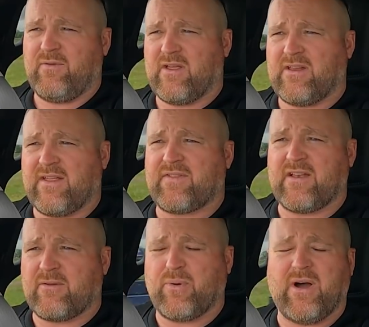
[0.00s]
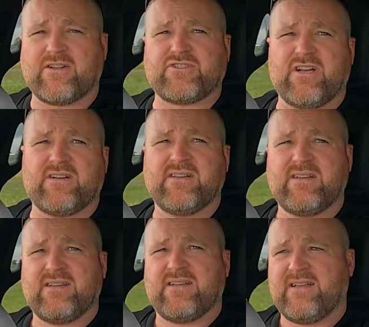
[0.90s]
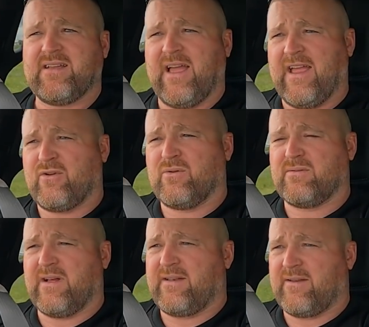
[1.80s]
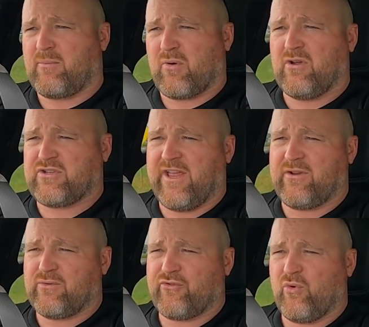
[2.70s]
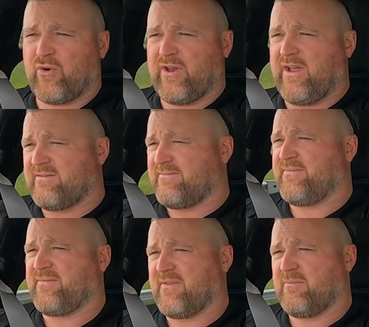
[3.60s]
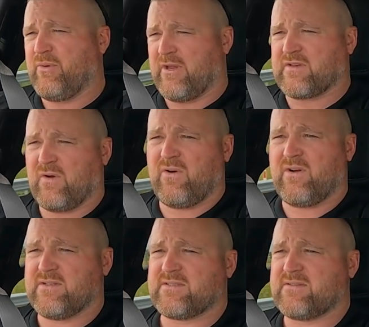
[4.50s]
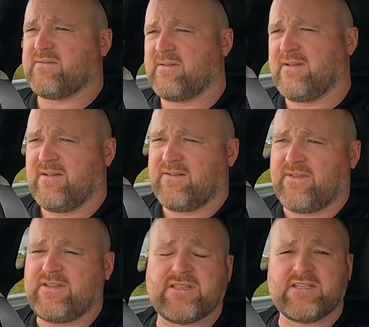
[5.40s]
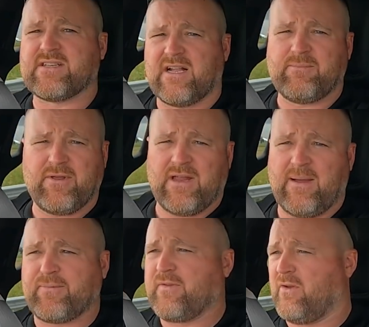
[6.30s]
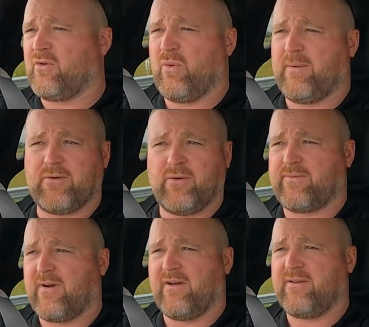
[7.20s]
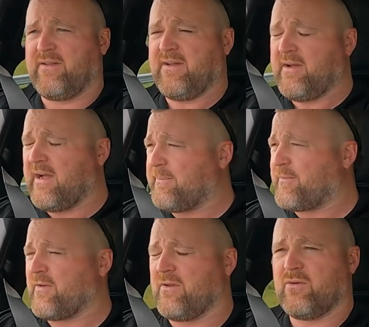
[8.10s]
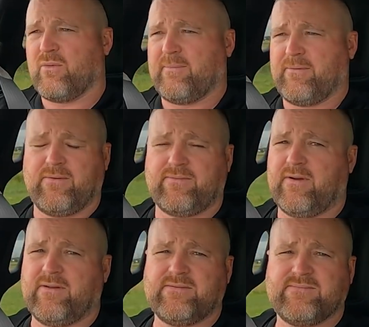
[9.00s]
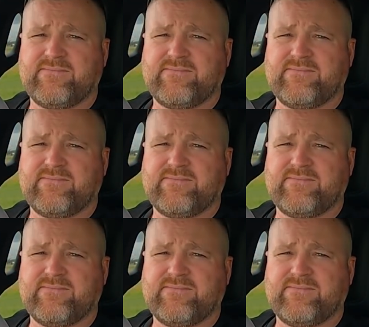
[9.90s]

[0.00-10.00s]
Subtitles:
if you could get that departure angle and approach angle sorted out, bigger tyres, these things are going to be an absolute weapon off-road. Absolute weapon off-road.